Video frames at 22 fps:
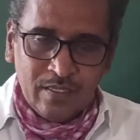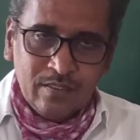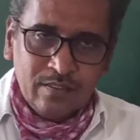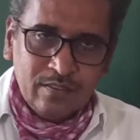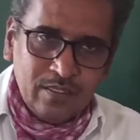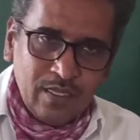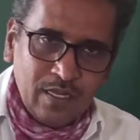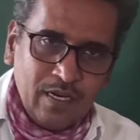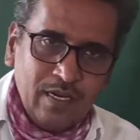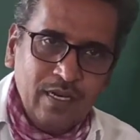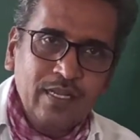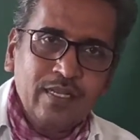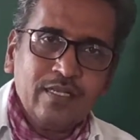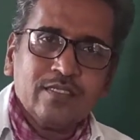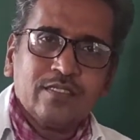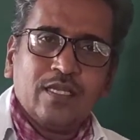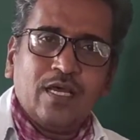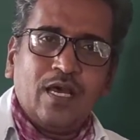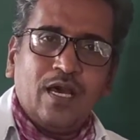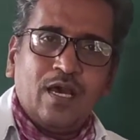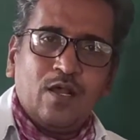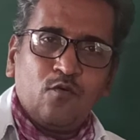The rings
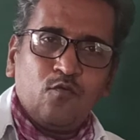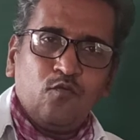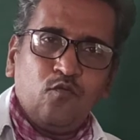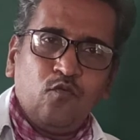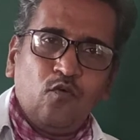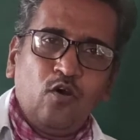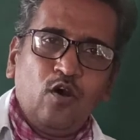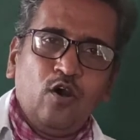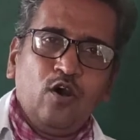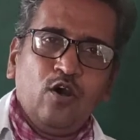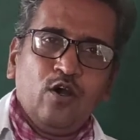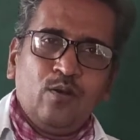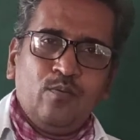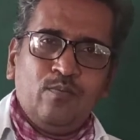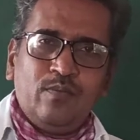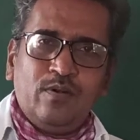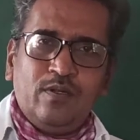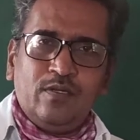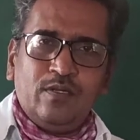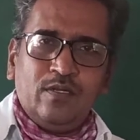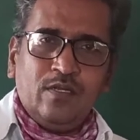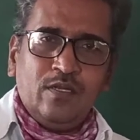are
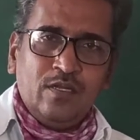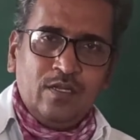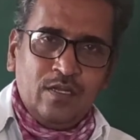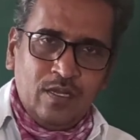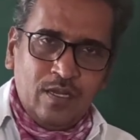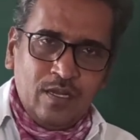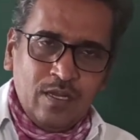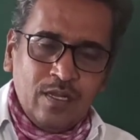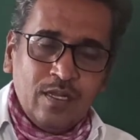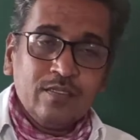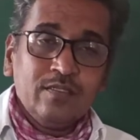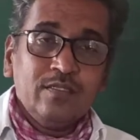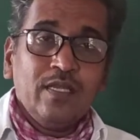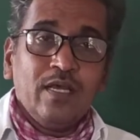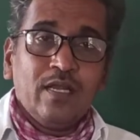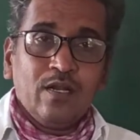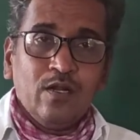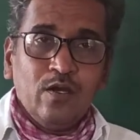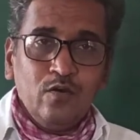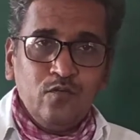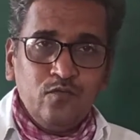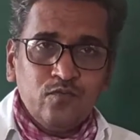formed. They are
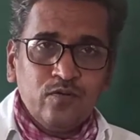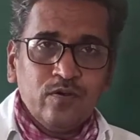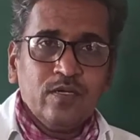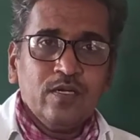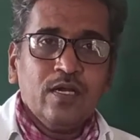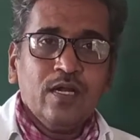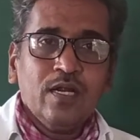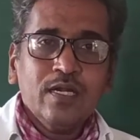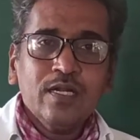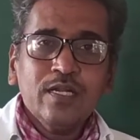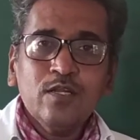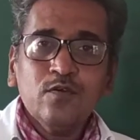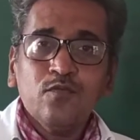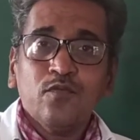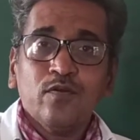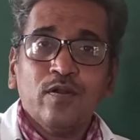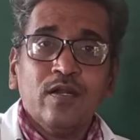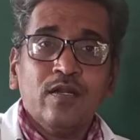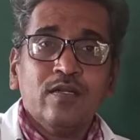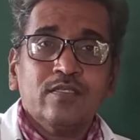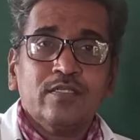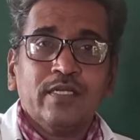of
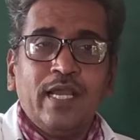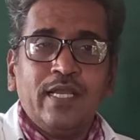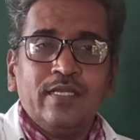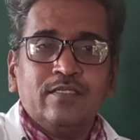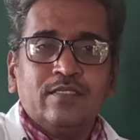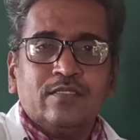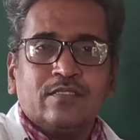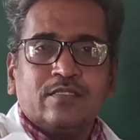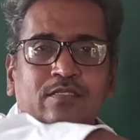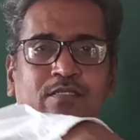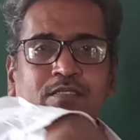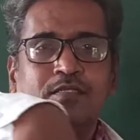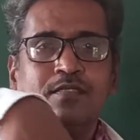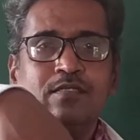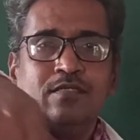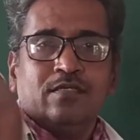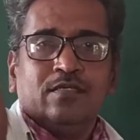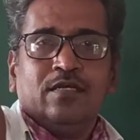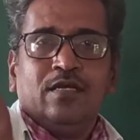different sizes.